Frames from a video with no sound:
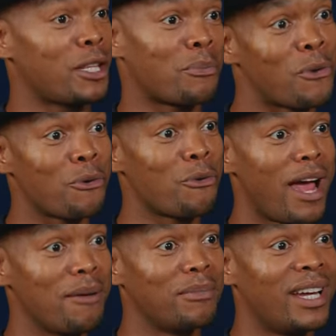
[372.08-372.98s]
the
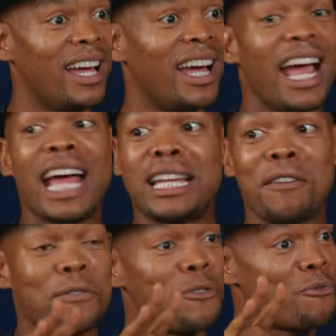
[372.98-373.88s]
program. And
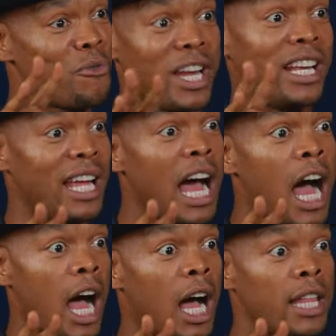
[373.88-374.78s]
if you really
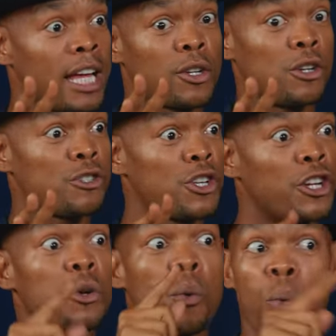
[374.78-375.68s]
are that
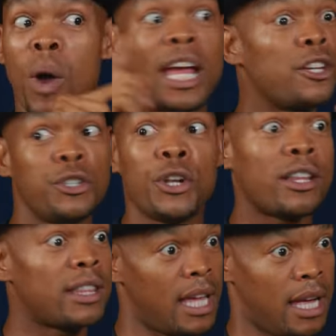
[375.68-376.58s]
concerned, why are you
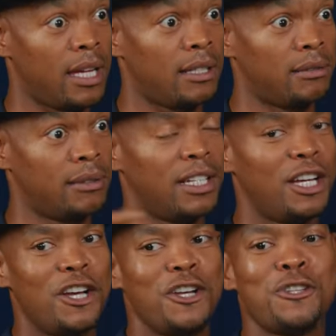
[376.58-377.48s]
not there?
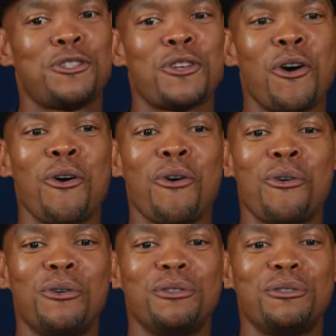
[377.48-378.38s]

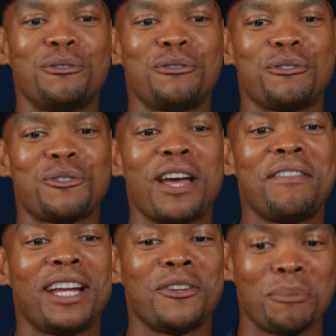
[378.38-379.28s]
So to
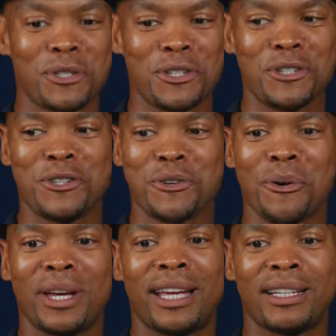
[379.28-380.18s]
have had an opportunity to
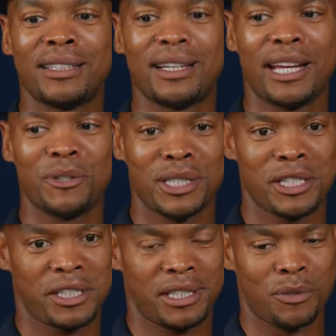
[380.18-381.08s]
go in and
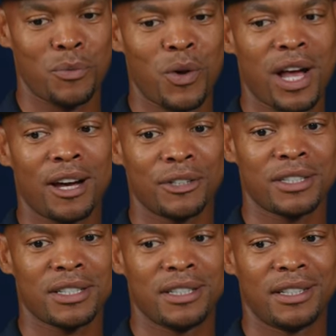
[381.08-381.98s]
audition and walk
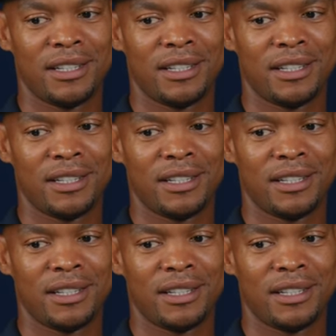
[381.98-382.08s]
out